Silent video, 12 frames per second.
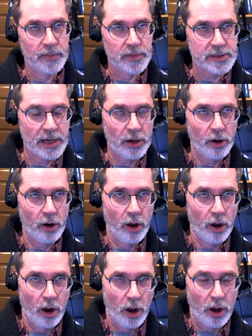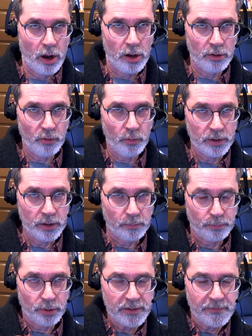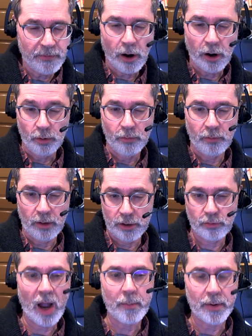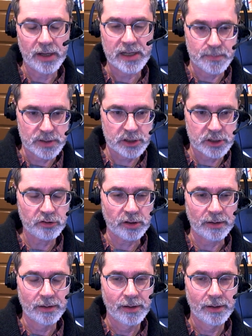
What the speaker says: say, all the, pretty far over and drop it into position.